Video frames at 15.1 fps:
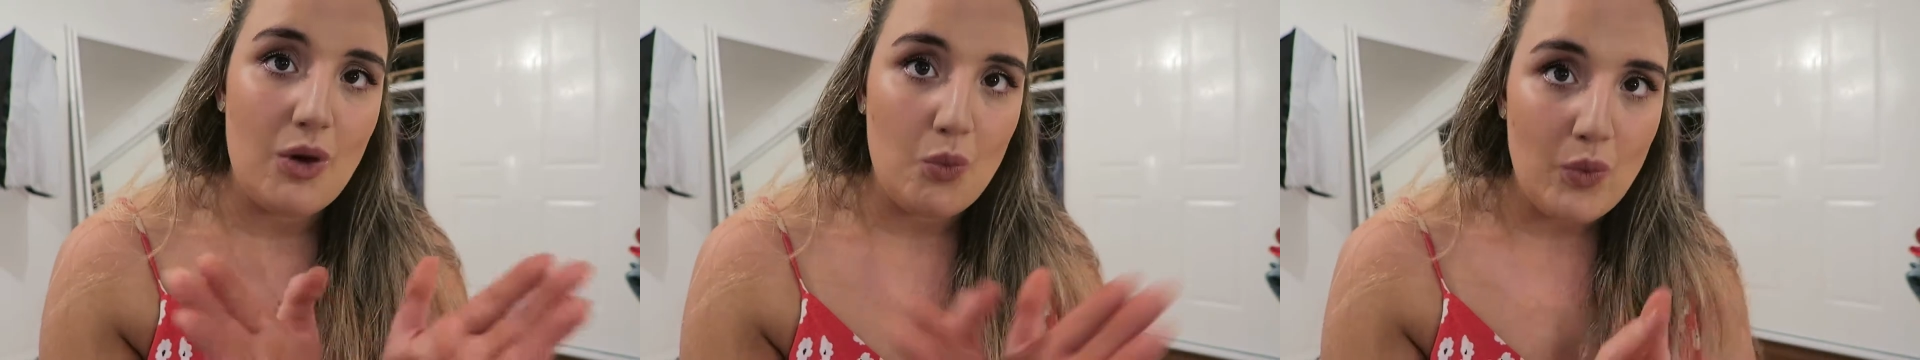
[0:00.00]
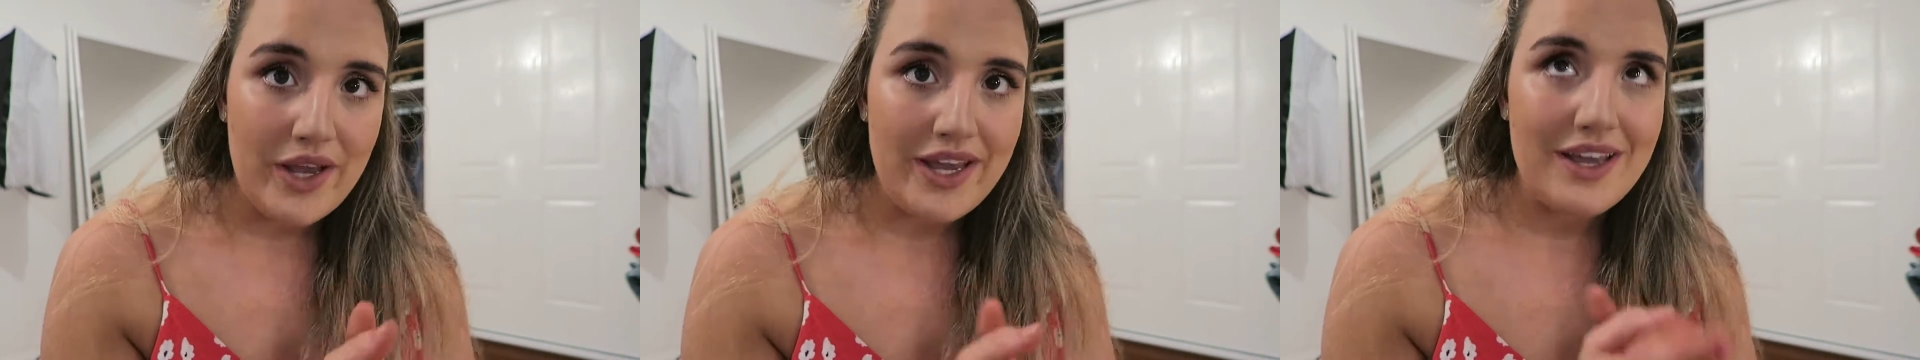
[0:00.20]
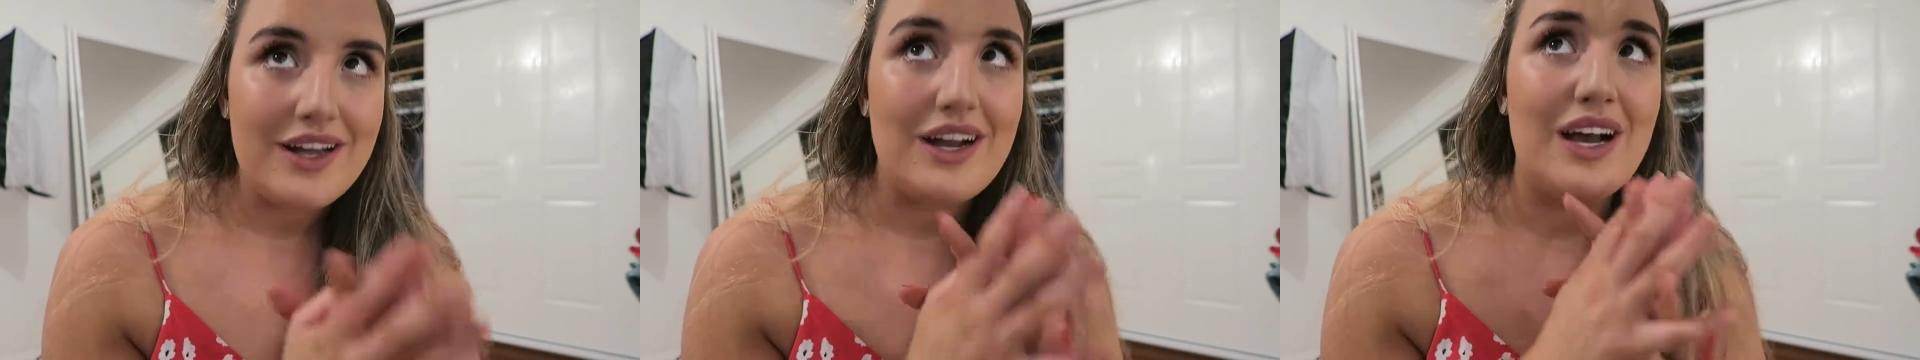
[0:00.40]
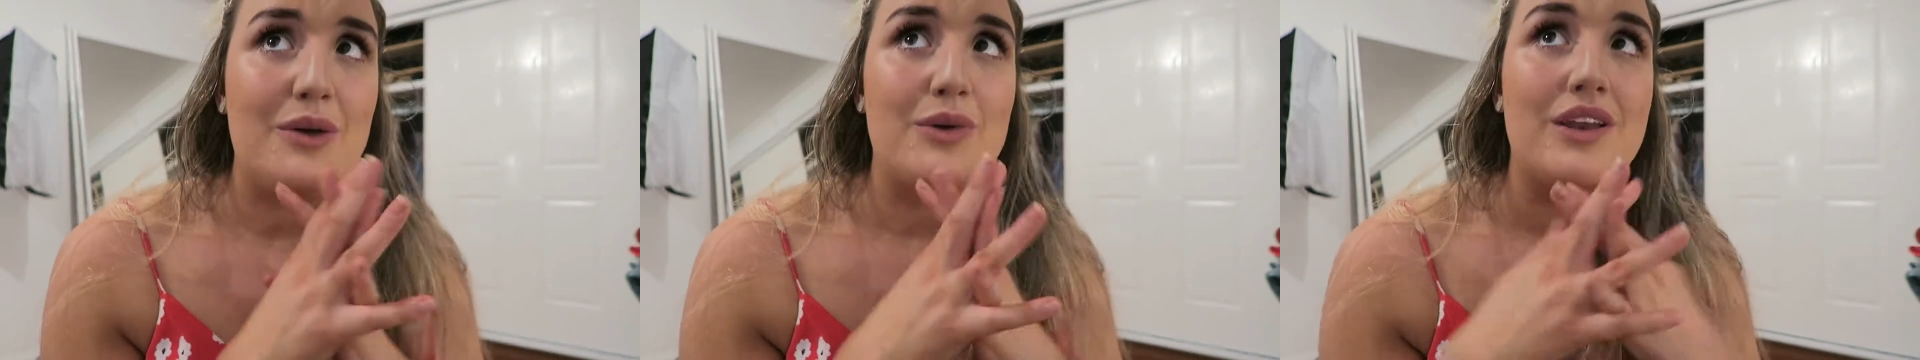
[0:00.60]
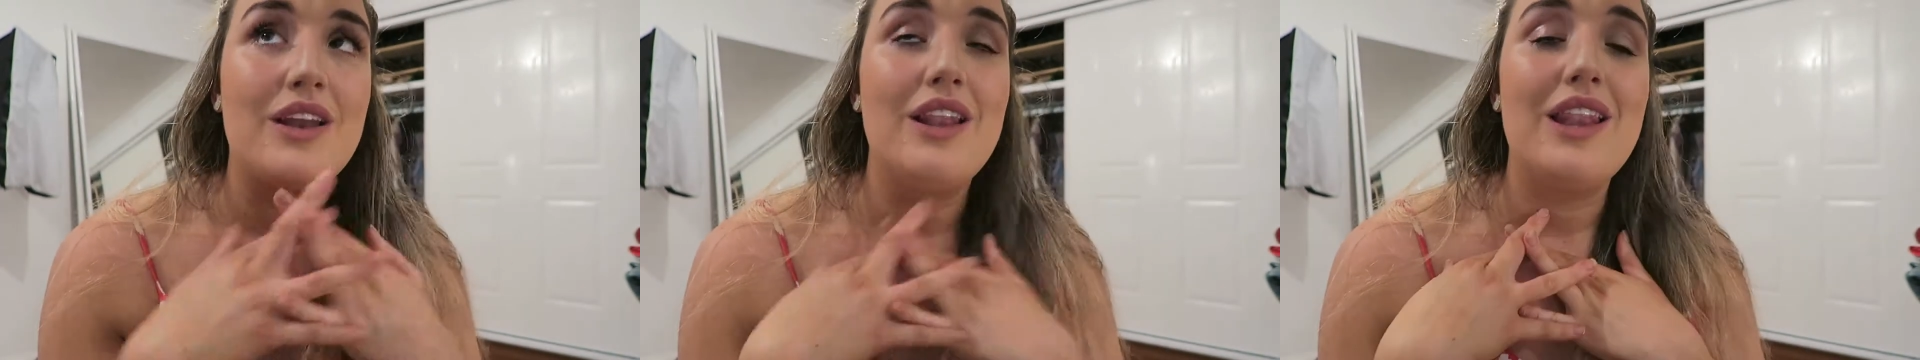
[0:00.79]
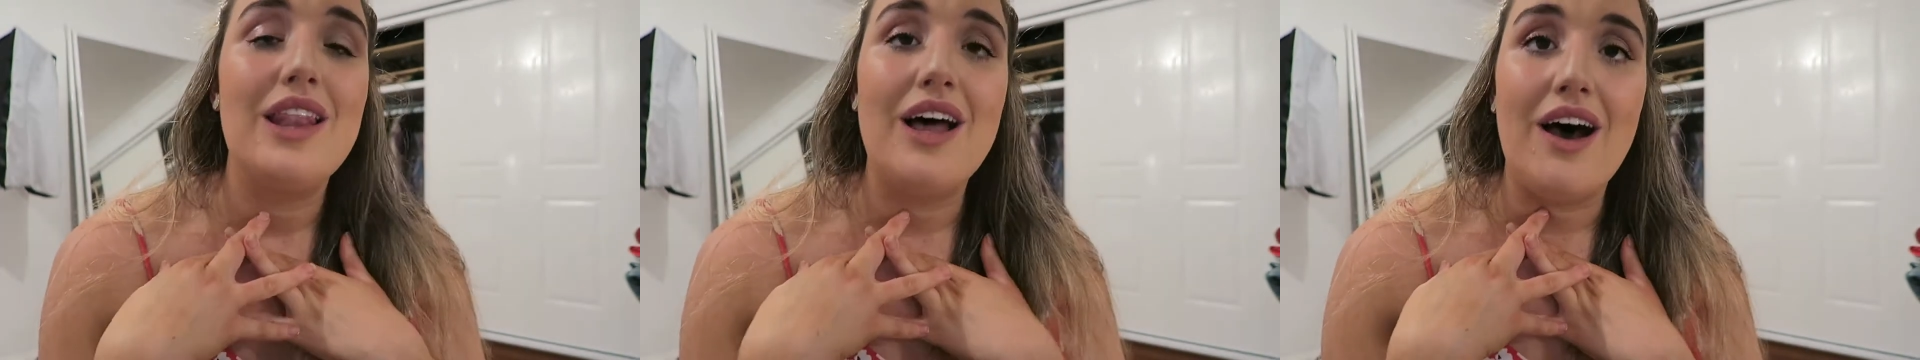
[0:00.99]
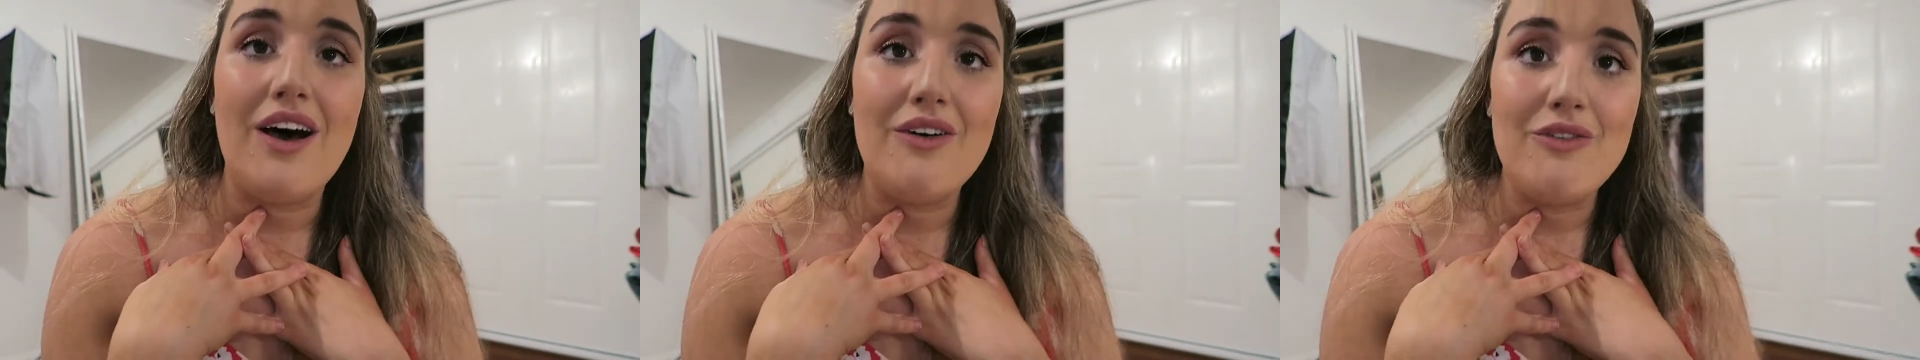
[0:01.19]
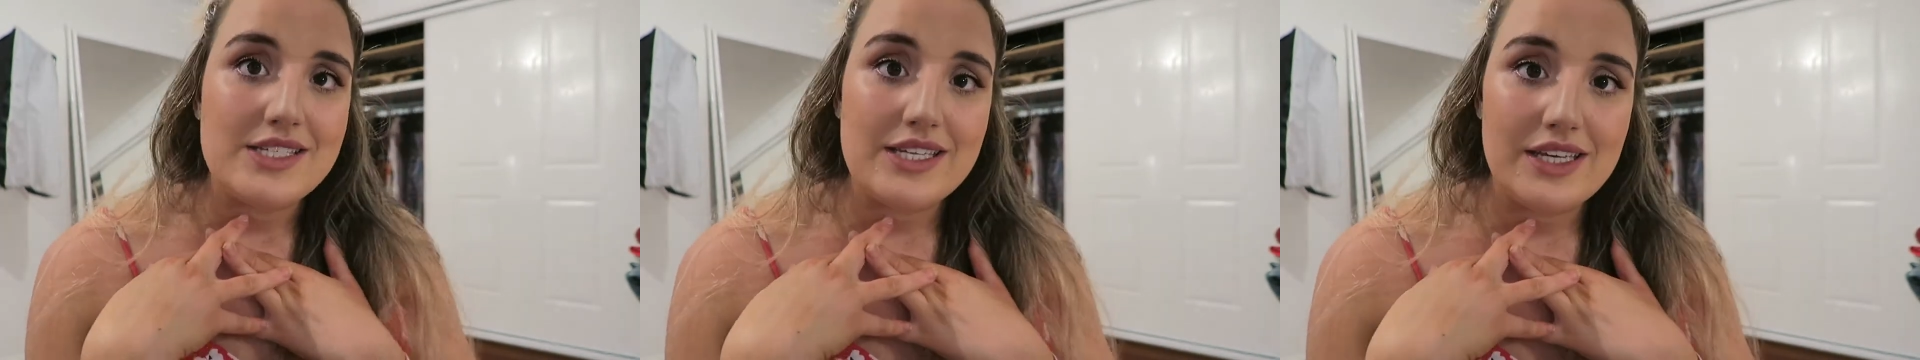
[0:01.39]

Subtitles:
a week. I would love